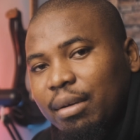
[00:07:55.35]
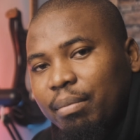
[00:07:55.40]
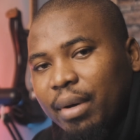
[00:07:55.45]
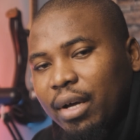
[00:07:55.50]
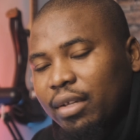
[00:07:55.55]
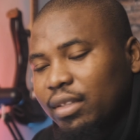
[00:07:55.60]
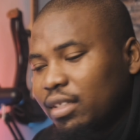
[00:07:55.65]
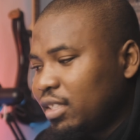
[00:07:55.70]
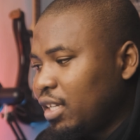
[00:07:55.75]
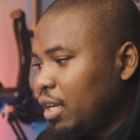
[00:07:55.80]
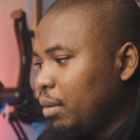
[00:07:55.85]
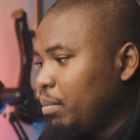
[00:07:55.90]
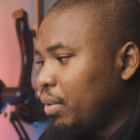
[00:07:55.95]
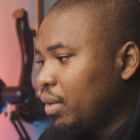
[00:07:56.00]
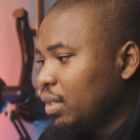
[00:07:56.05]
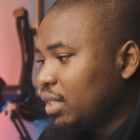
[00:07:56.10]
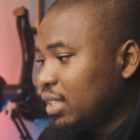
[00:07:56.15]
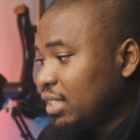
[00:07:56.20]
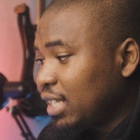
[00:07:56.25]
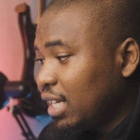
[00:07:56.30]
about this
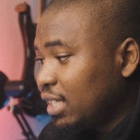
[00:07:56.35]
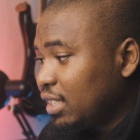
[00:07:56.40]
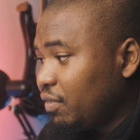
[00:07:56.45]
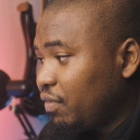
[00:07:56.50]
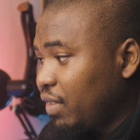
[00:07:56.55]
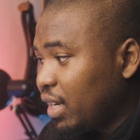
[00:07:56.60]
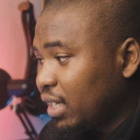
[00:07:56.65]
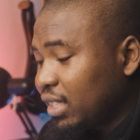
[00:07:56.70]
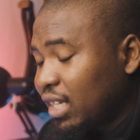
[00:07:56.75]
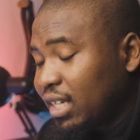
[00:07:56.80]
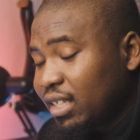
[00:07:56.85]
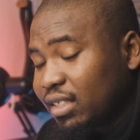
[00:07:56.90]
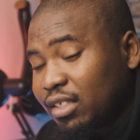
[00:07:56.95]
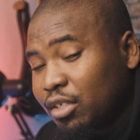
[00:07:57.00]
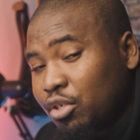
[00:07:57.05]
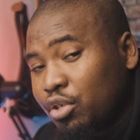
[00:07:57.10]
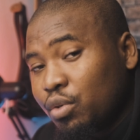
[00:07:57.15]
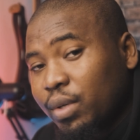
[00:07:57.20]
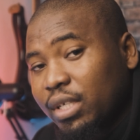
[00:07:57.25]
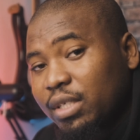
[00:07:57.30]
earbuds, aside the fact that it's
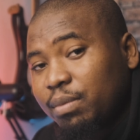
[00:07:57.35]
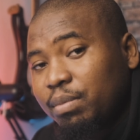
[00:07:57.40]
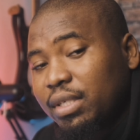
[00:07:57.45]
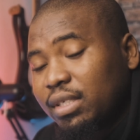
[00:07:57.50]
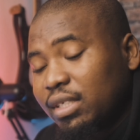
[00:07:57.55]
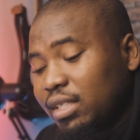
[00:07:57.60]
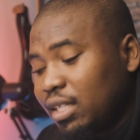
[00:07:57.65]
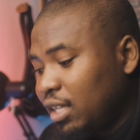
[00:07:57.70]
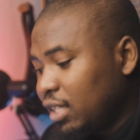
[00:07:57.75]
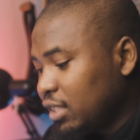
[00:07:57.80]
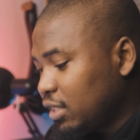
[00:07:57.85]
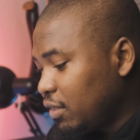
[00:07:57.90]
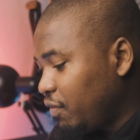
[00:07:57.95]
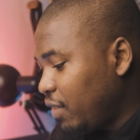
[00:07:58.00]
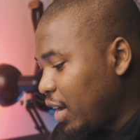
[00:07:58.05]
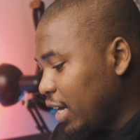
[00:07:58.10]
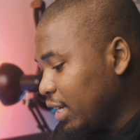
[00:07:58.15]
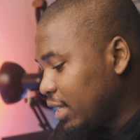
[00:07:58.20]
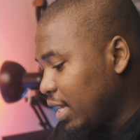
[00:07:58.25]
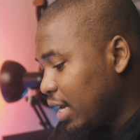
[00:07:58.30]
a USB-C, is the
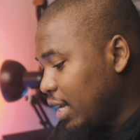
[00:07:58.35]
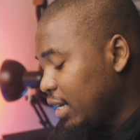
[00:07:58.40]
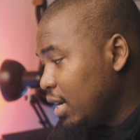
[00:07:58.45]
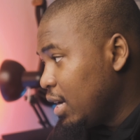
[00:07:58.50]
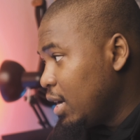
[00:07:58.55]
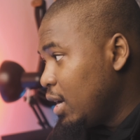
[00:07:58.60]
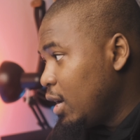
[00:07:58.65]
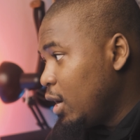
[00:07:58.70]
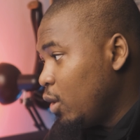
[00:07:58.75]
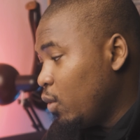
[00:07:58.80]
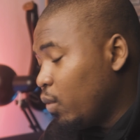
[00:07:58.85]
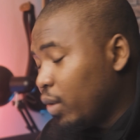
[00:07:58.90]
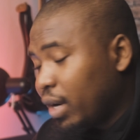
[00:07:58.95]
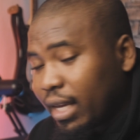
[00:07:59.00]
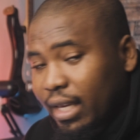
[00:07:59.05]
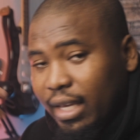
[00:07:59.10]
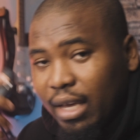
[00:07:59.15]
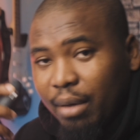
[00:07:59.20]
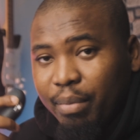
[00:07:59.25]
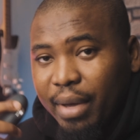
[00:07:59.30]
fact that when
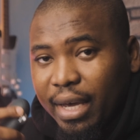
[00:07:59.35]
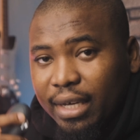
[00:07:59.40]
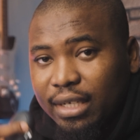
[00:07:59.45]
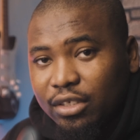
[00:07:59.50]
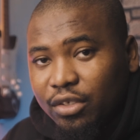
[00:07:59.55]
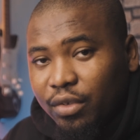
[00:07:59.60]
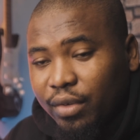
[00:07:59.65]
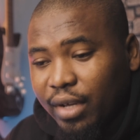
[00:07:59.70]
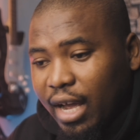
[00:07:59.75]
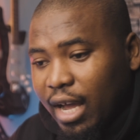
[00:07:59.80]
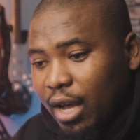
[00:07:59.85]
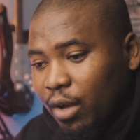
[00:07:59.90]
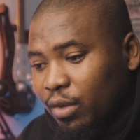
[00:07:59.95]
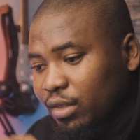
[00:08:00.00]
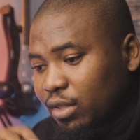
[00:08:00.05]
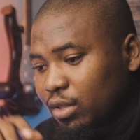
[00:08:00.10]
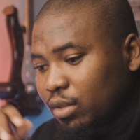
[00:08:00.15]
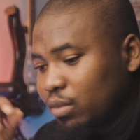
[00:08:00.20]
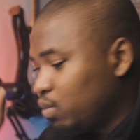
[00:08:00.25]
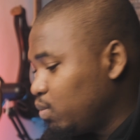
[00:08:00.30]
I get back into the house